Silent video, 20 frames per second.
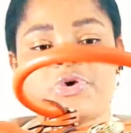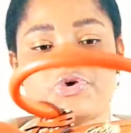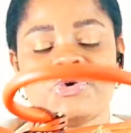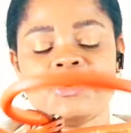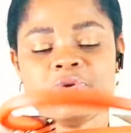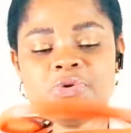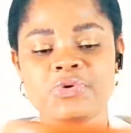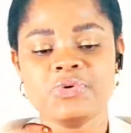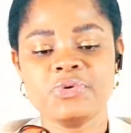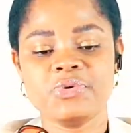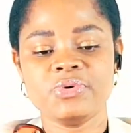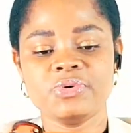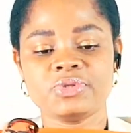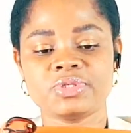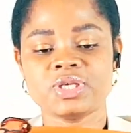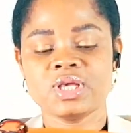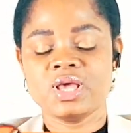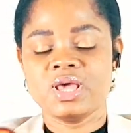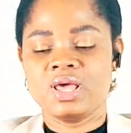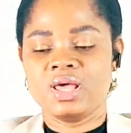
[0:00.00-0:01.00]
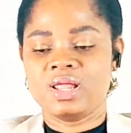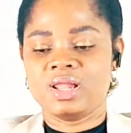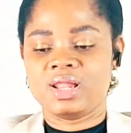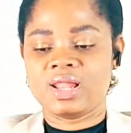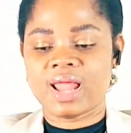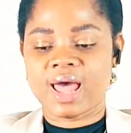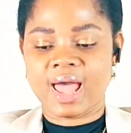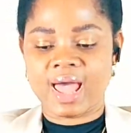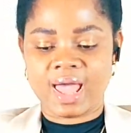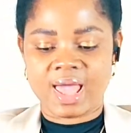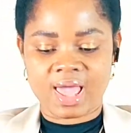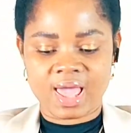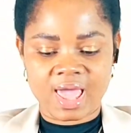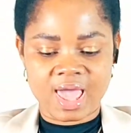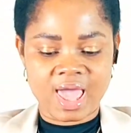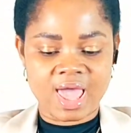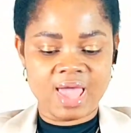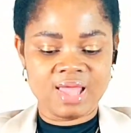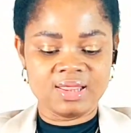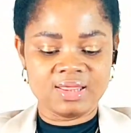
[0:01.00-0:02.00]
cute like
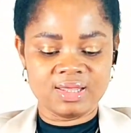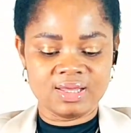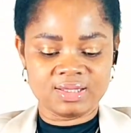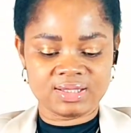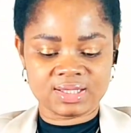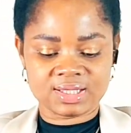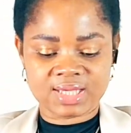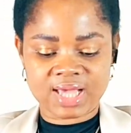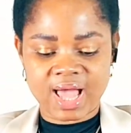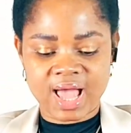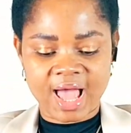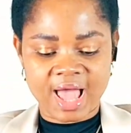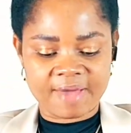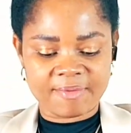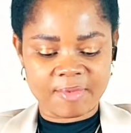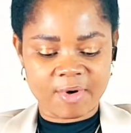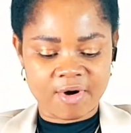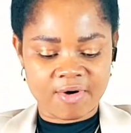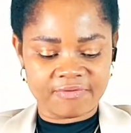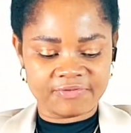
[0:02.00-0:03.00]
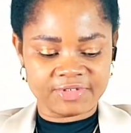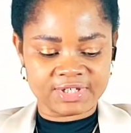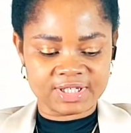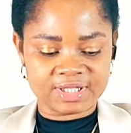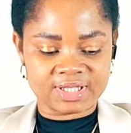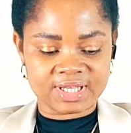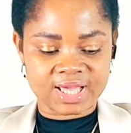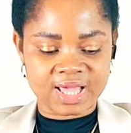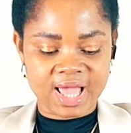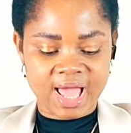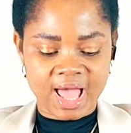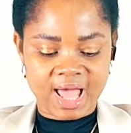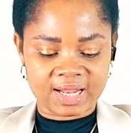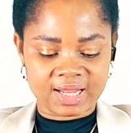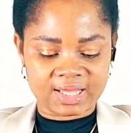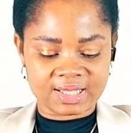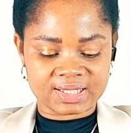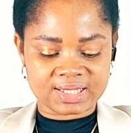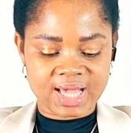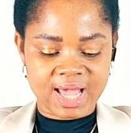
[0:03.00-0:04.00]
any time of the day
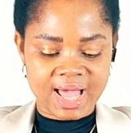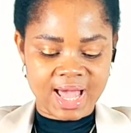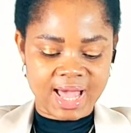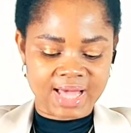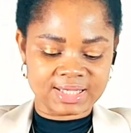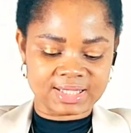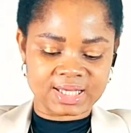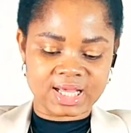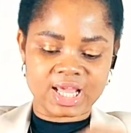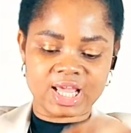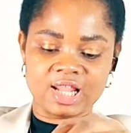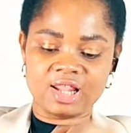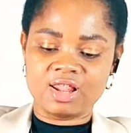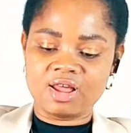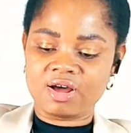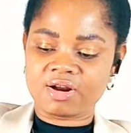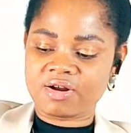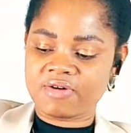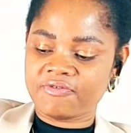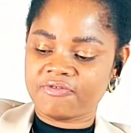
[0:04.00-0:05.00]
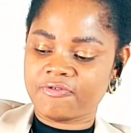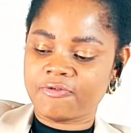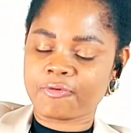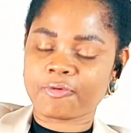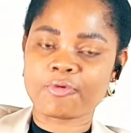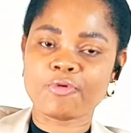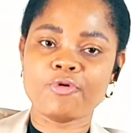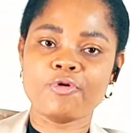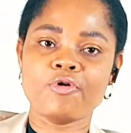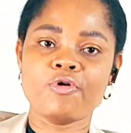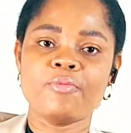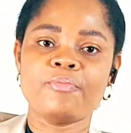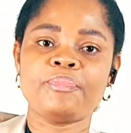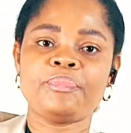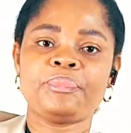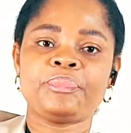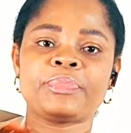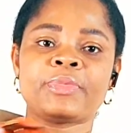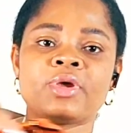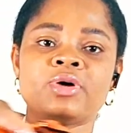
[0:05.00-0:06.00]
and it has a lot of
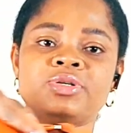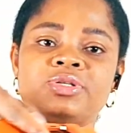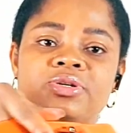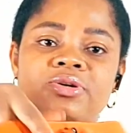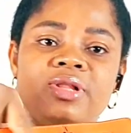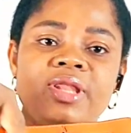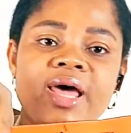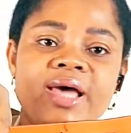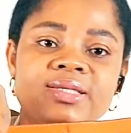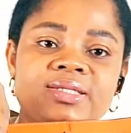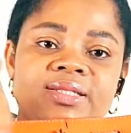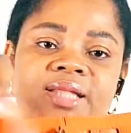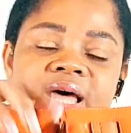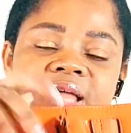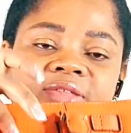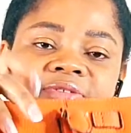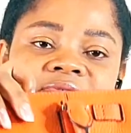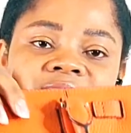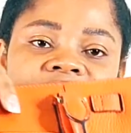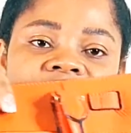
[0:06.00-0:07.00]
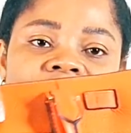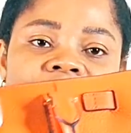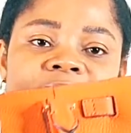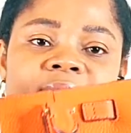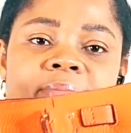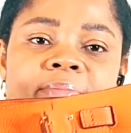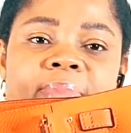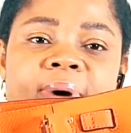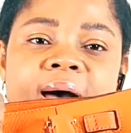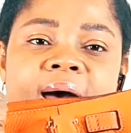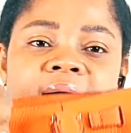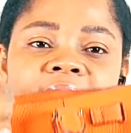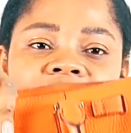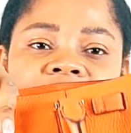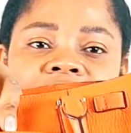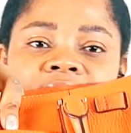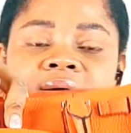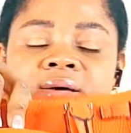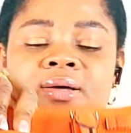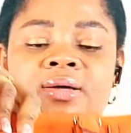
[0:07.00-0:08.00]
room so let's start from the
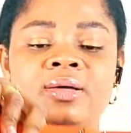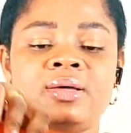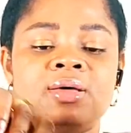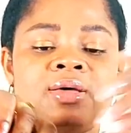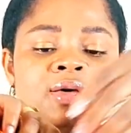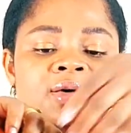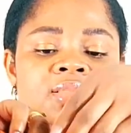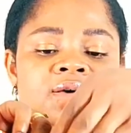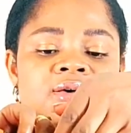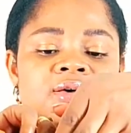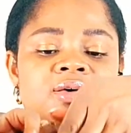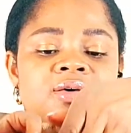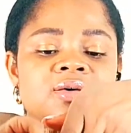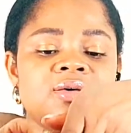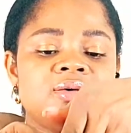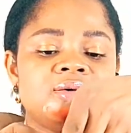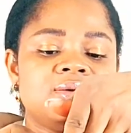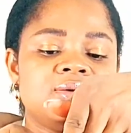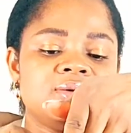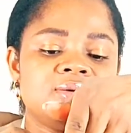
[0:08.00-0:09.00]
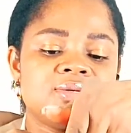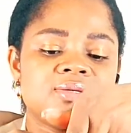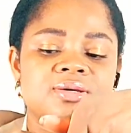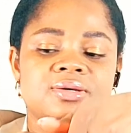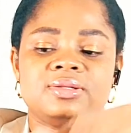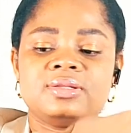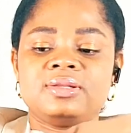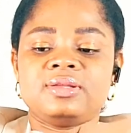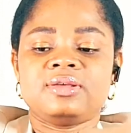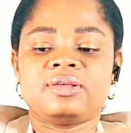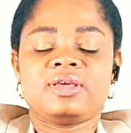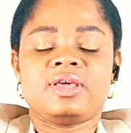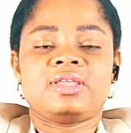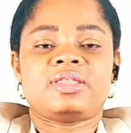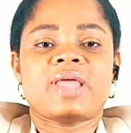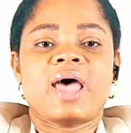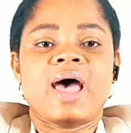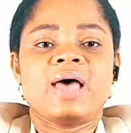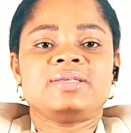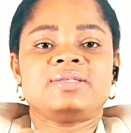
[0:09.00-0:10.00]
back so
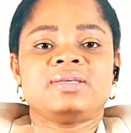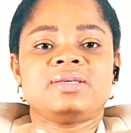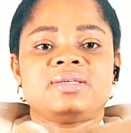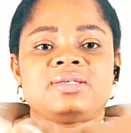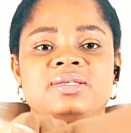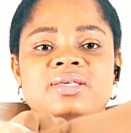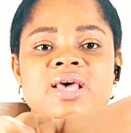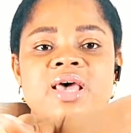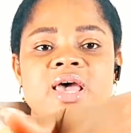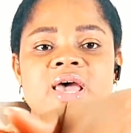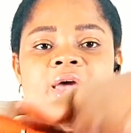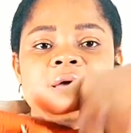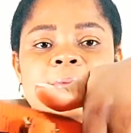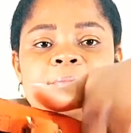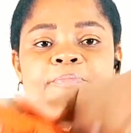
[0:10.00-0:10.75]
it has this uh,